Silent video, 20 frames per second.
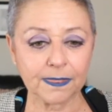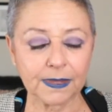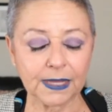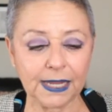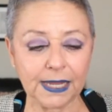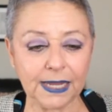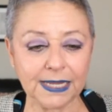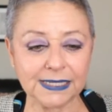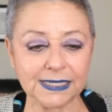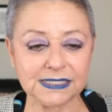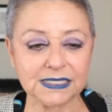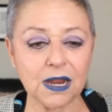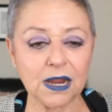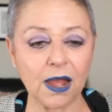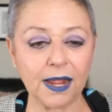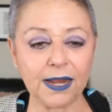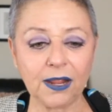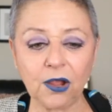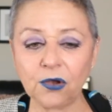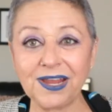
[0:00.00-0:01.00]
it's
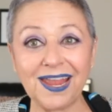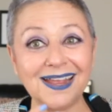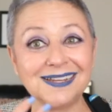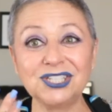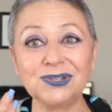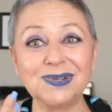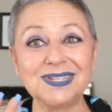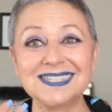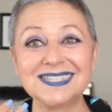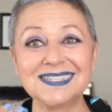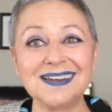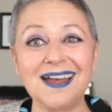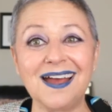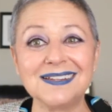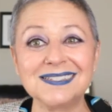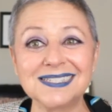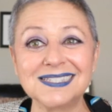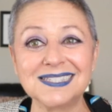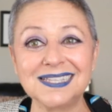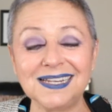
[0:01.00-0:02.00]
not. Okay, so it's
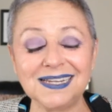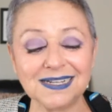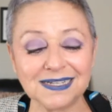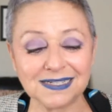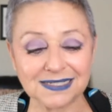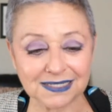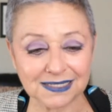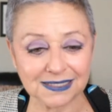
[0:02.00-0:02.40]
not synced.